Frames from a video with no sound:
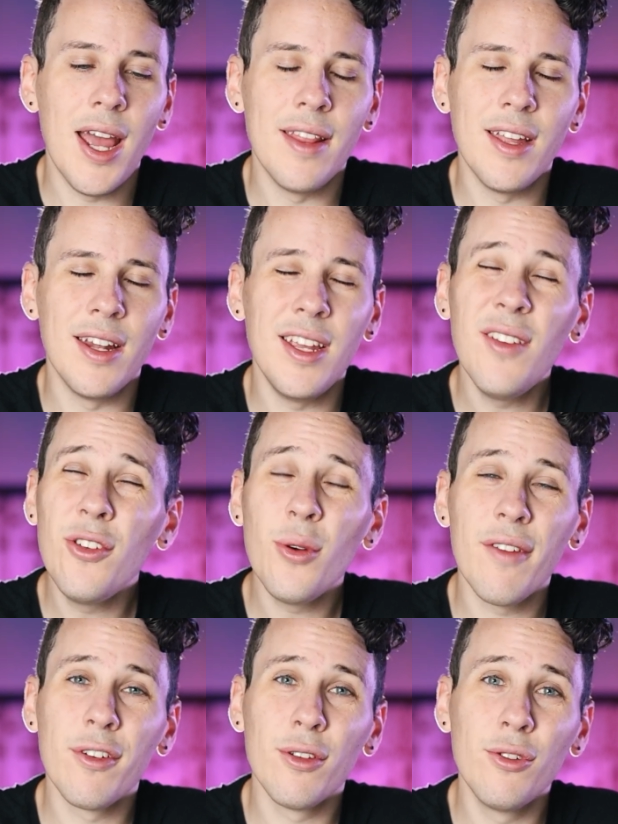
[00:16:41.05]
And then if you
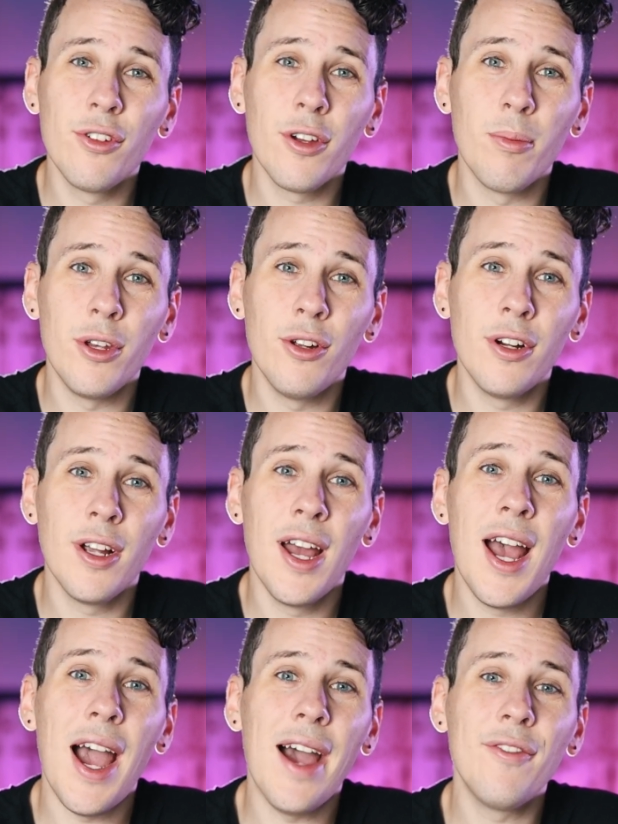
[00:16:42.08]
ever lose your computer,
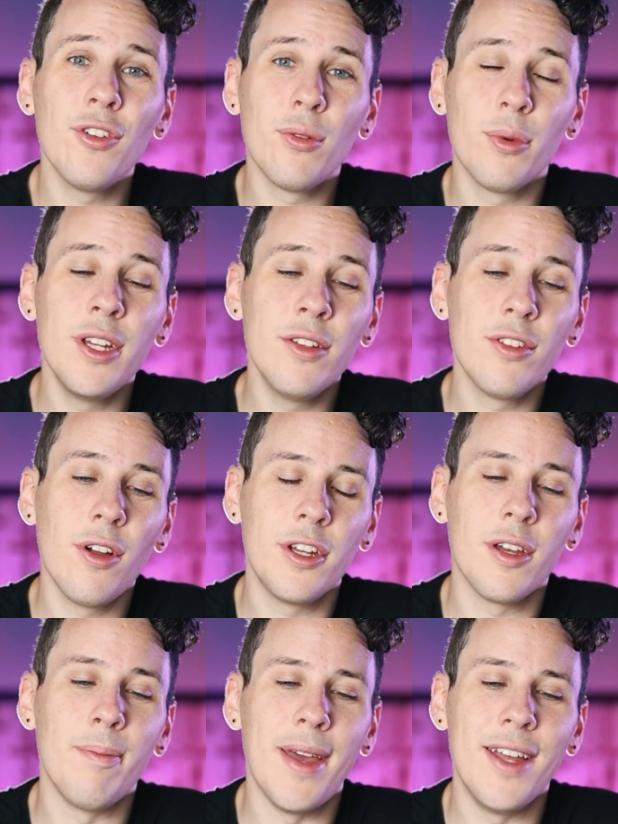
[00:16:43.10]
after
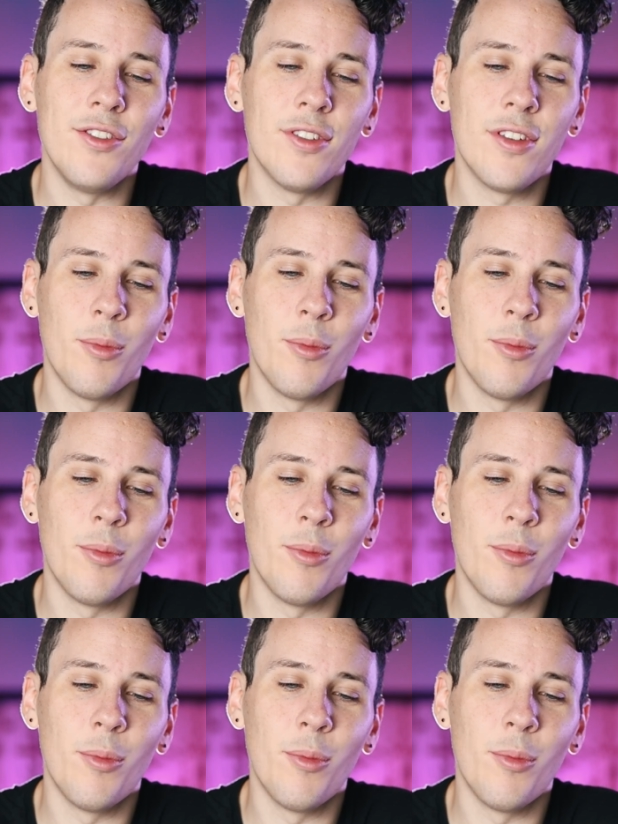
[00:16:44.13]
reinstalling Companion